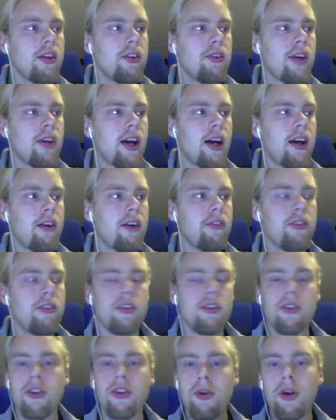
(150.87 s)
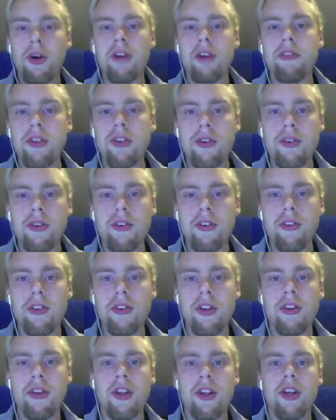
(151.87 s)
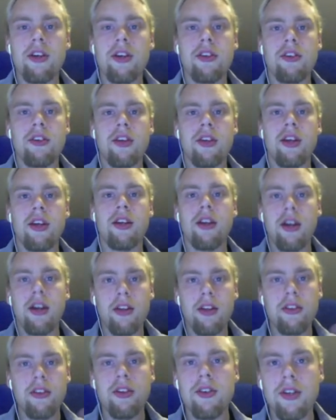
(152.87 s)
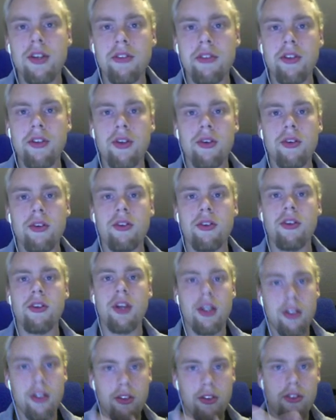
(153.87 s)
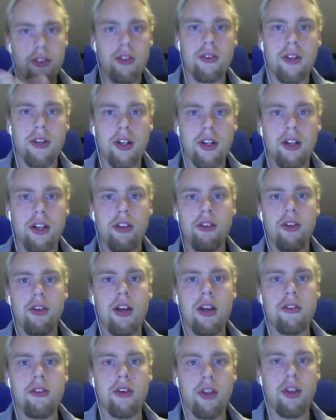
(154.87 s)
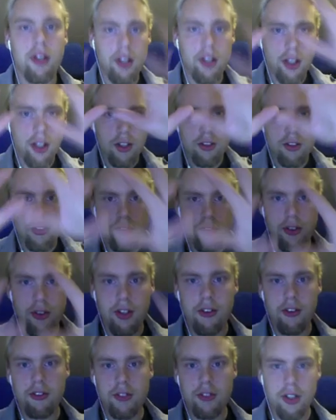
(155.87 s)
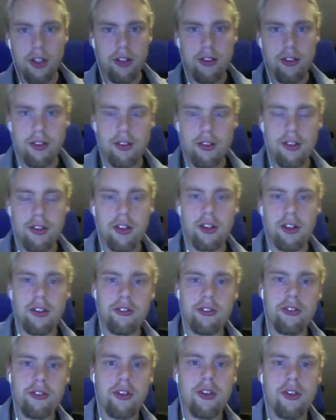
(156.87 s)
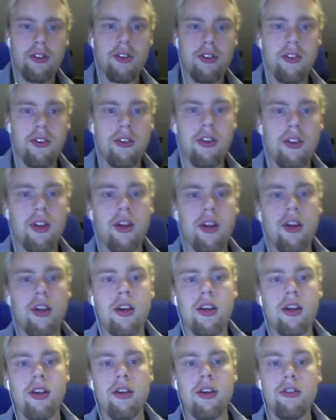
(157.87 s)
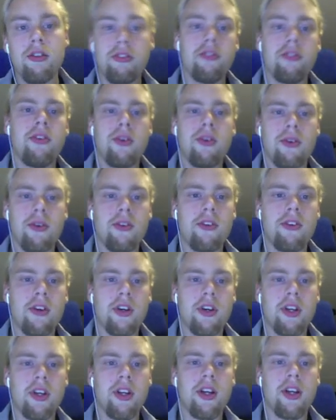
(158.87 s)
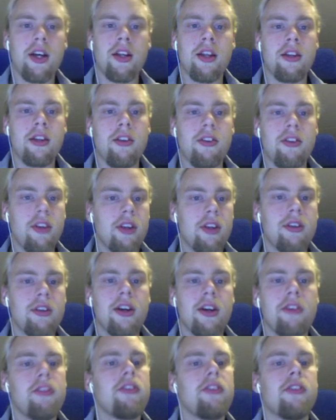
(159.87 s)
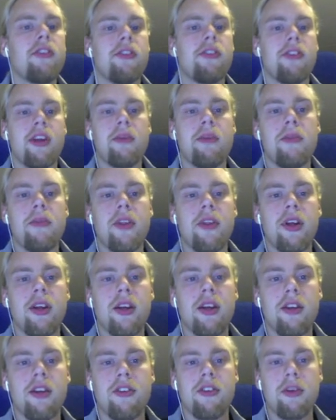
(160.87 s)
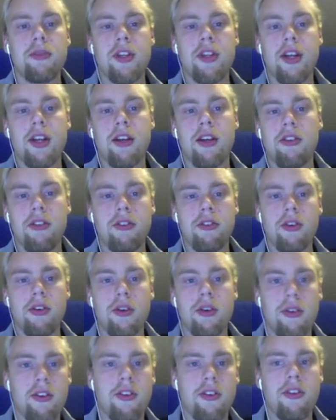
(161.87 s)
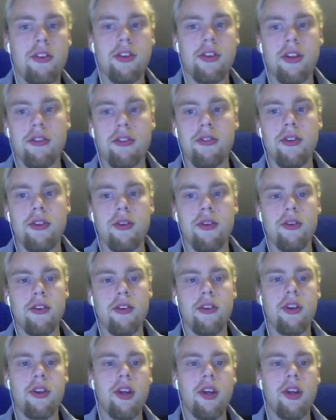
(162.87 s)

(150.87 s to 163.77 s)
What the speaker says: have your UI views, and they contain other UI views, and so on. So you have a tree structure of nodes, of views, sorry. And a scene graph is the same thing, except it has nodes instead of views.